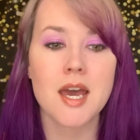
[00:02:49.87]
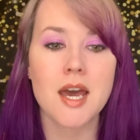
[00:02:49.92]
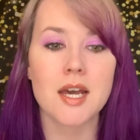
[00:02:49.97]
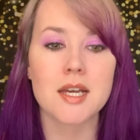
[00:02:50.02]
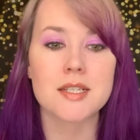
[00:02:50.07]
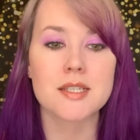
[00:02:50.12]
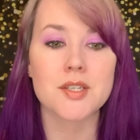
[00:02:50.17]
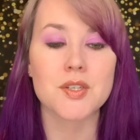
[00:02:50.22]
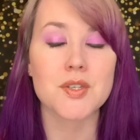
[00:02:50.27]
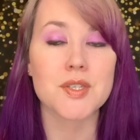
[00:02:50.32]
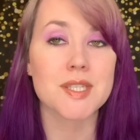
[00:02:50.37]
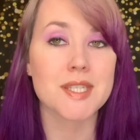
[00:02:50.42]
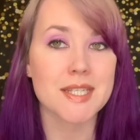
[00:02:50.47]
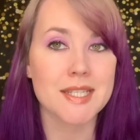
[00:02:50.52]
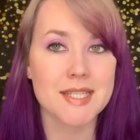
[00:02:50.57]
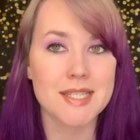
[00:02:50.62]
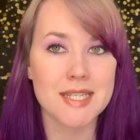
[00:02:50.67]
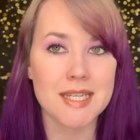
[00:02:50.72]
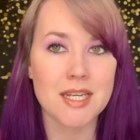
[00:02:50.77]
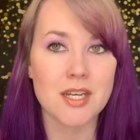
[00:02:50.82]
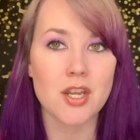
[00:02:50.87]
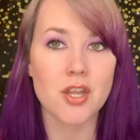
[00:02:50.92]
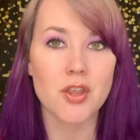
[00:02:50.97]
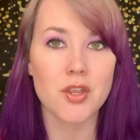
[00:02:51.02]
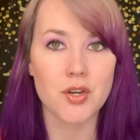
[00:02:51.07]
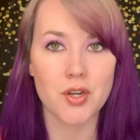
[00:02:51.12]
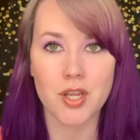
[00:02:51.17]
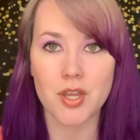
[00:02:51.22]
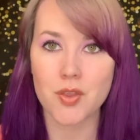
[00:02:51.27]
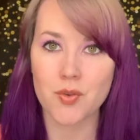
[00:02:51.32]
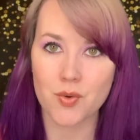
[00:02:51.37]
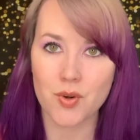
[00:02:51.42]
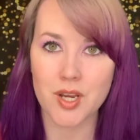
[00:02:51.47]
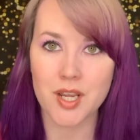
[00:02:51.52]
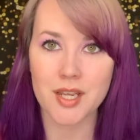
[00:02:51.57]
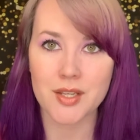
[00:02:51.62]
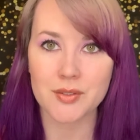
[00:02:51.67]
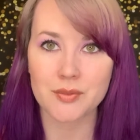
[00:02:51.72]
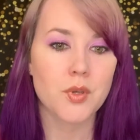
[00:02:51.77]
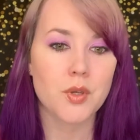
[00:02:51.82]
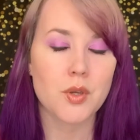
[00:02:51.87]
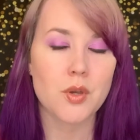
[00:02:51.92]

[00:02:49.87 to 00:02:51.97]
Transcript: until 1633.